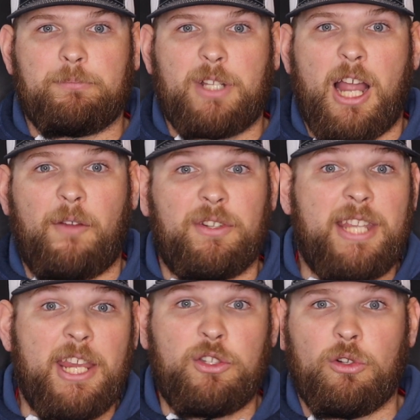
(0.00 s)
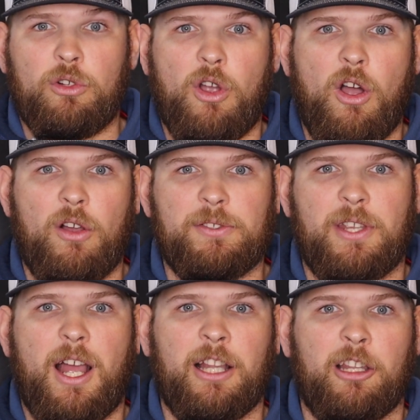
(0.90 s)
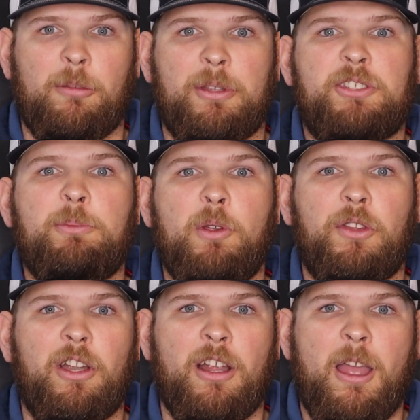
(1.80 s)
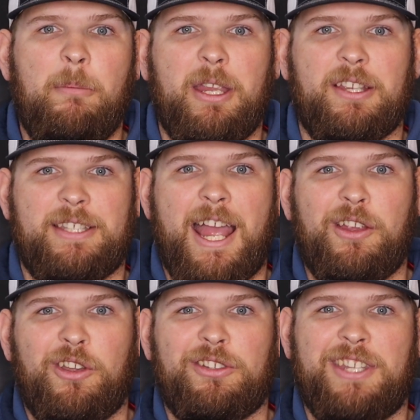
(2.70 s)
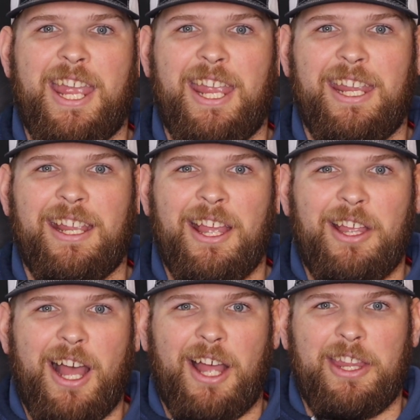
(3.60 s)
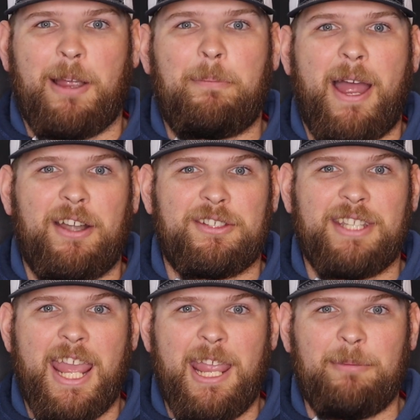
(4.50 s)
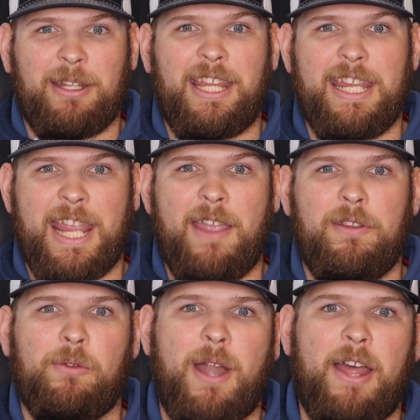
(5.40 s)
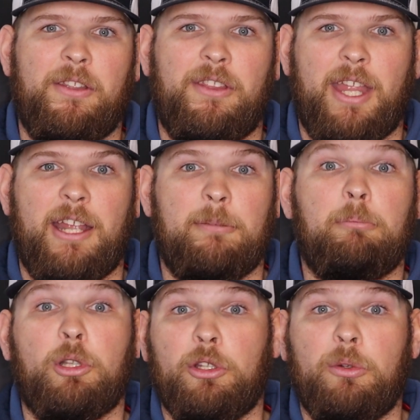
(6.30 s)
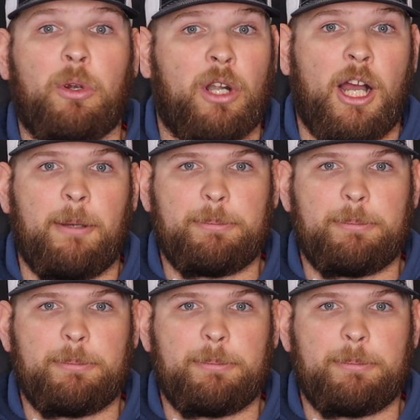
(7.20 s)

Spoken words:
confrontational calls, a little bit smoother, because now you're saying the umpire's name that he gave you rather than Blue or